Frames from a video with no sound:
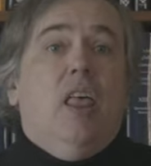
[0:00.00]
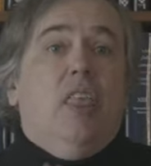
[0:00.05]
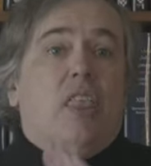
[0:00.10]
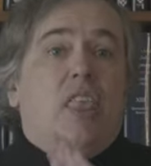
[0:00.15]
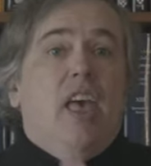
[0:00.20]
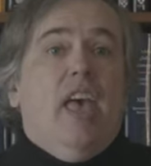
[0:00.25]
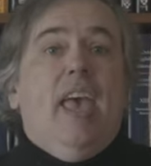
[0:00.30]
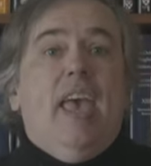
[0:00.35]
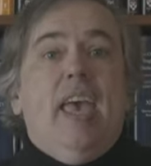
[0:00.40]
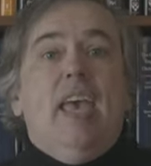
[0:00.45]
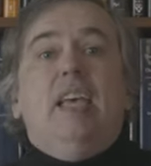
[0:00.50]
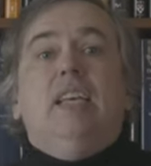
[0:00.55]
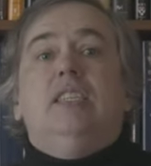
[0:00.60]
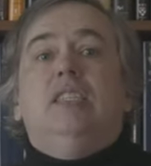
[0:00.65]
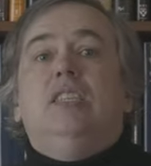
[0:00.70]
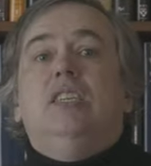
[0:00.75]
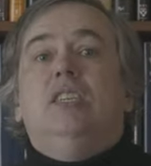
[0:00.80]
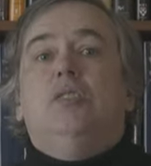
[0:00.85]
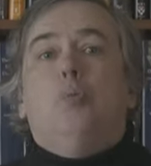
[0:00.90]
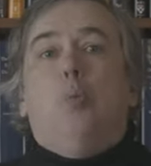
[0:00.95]
There is
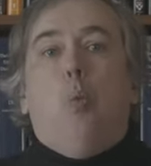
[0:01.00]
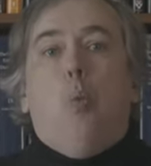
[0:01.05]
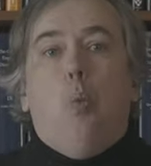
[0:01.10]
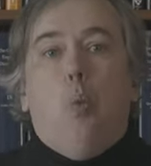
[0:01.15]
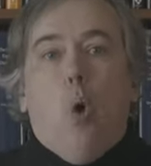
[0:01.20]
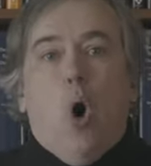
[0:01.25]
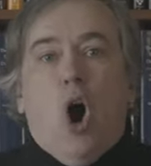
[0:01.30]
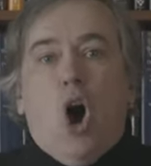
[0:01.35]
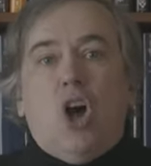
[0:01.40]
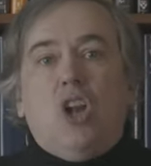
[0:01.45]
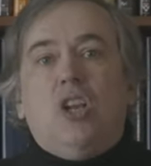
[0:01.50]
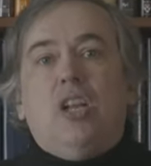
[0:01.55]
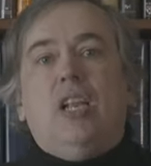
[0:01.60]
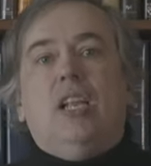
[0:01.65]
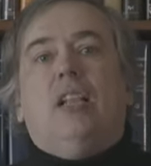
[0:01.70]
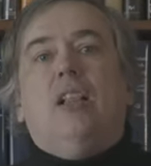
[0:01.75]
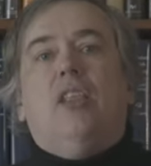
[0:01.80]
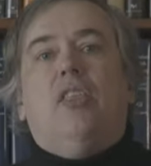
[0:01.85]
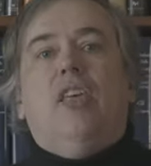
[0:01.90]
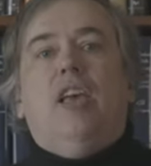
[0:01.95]
just one
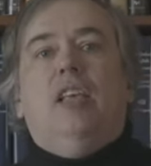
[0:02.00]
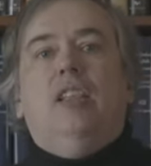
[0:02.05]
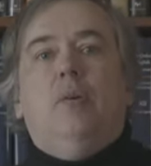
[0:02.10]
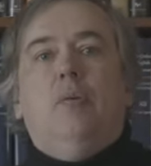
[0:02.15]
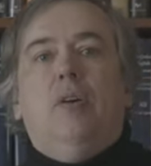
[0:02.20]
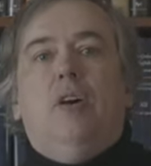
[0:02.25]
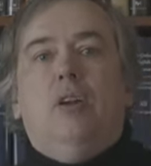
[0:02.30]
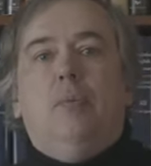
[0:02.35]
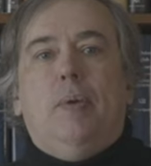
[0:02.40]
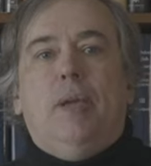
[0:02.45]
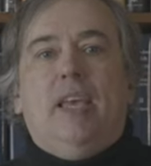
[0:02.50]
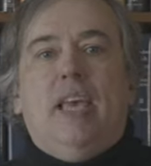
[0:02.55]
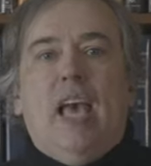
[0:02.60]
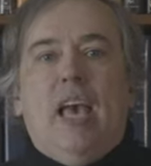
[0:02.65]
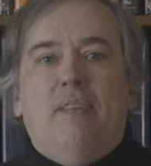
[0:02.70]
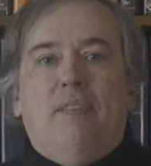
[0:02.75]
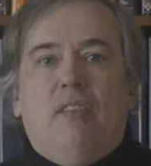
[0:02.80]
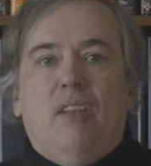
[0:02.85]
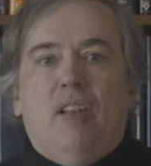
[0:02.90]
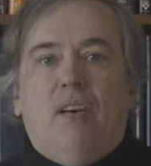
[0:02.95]
little thing that we've got to be
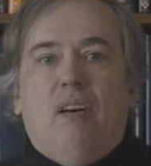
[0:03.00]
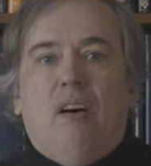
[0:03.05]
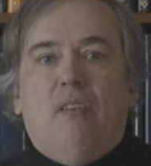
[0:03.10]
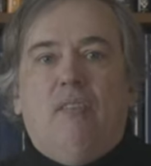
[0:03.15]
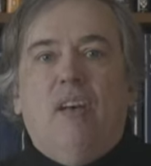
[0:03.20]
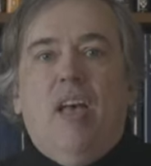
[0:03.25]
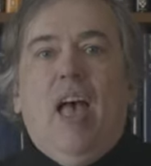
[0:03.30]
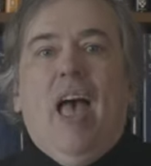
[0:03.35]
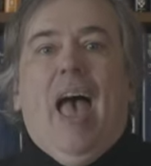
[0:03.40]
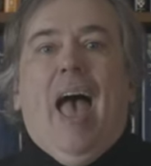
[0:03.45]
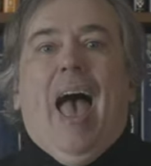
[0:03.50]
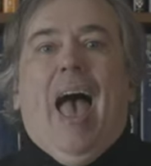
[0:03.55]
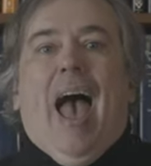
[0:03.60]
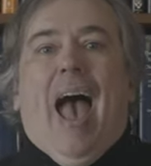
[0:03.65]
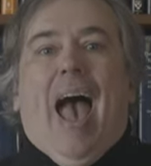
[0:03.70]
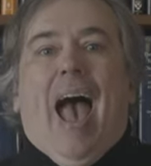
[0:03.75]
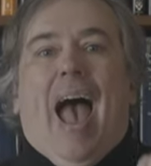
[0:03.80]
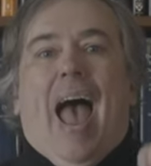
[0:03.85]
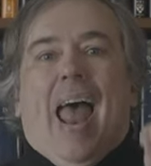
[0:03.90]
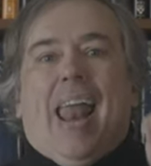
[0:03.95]
careful of,
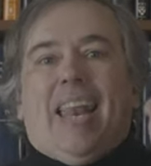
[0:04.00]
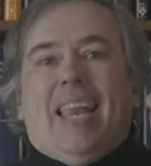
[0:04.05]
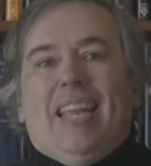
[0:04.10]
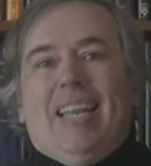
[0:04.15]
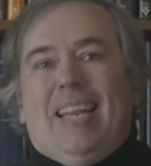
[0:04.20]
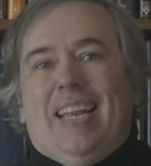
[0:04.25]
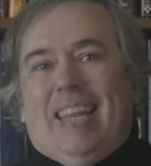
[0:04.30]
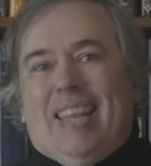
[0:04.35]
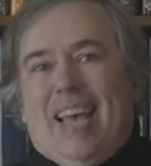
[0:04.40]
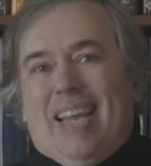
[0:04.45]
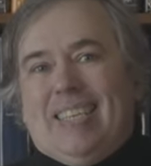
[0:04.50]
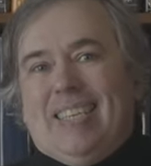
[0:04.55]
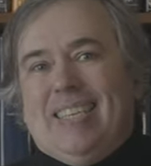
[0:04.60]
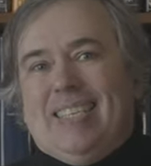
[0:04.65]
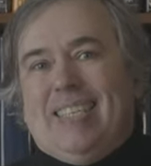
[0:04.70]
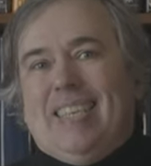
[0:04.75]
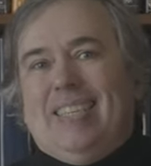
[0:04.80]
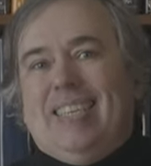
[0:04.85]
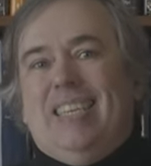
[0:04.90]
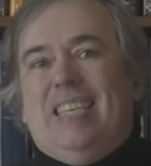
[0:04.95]
and it, that
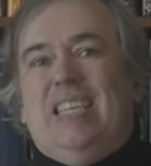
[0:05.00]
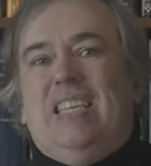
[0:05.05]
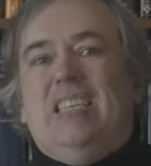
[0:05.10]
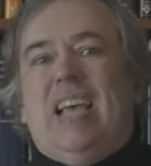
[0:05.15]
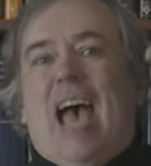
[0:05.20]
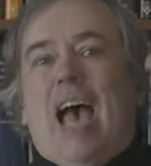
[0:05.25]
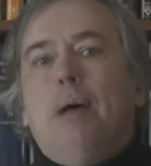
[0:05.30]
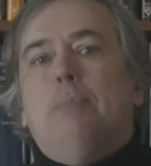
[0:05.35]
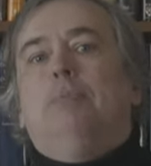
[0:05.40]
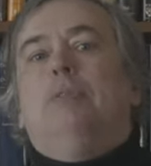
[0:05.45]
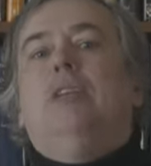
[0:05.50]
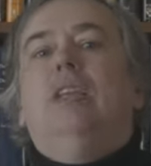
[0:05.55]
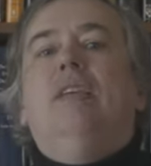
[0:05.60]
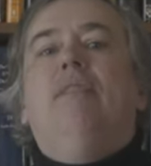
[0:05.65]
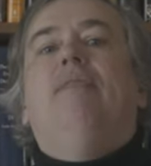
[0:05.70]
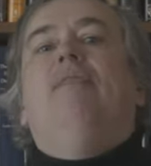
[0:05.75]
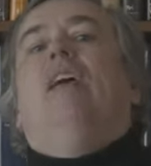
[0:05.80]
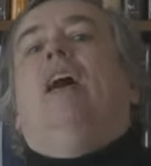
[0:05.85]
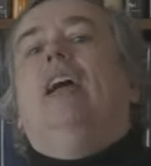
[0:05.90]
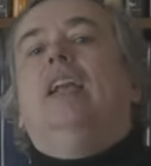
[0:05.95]
is that it is absolutely
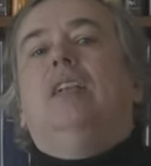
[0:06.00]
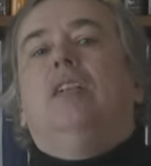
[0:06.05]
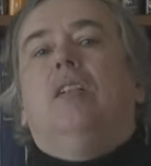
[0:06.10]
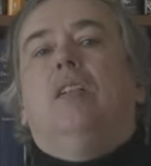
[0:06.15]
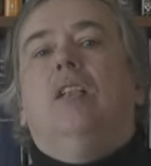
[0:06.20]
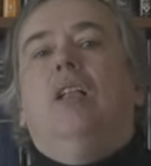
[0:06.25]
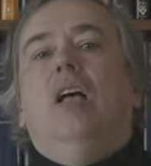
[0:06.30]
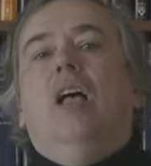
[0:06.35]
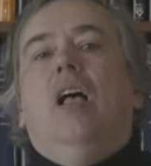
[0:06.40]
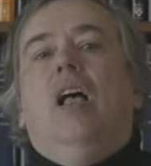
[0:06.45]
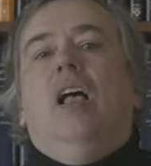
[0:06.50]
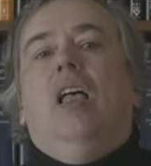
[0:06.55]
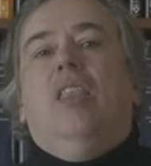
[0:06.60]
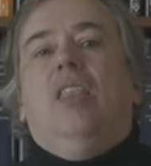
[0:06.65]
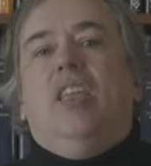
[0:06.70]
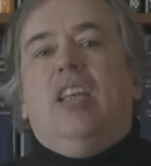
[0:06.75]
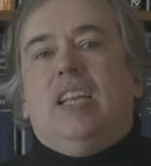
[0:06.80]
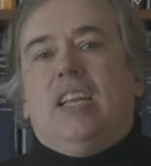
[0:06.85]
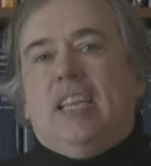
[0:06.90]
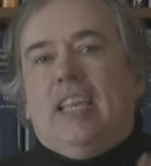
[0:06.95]
vital
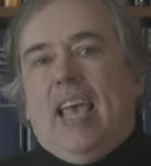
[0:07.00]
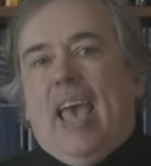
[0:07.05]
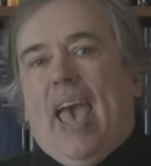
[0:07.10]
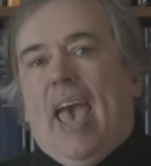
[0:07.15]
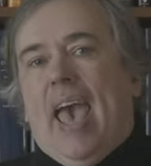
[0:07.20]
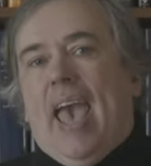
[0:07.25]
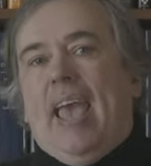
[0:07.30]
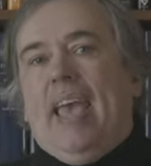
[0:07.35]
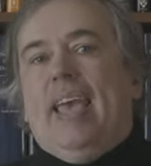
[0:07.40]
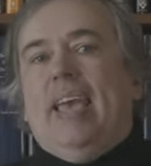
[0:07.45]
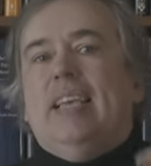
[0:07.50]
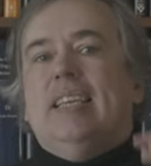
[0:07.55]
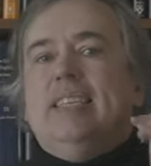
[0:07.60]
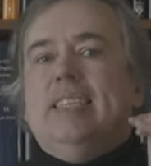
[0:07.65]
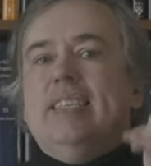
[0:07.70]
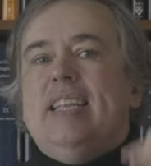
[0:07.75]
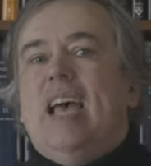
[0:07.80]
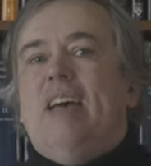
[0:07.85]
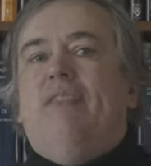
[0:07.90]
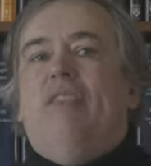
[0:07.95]
that K is
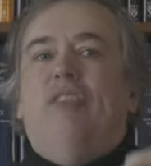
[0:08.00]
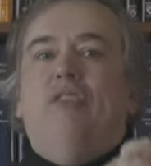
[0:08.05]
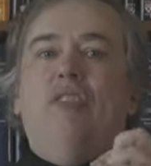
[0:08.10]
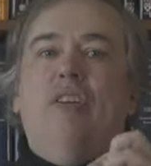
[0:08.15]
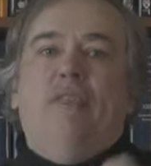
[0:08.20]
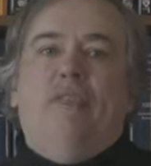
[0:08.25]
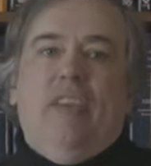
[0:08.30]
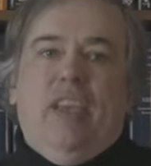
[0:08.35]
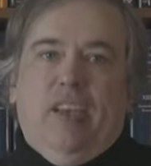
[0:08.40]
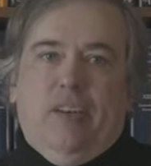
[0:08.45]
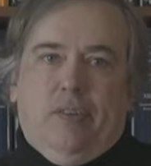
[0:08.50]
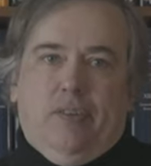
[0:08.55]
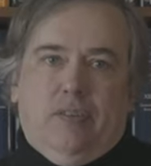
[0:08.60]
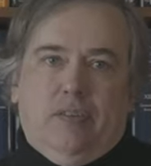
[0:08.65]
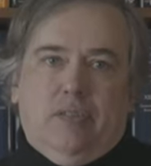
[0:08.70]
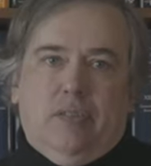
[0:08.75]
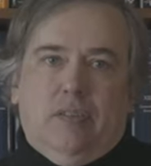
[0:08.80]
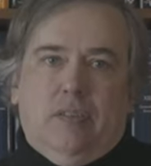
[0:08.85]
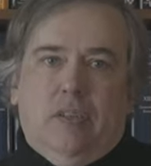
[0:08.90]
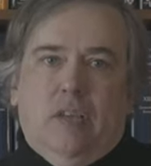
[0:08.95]
never revealed.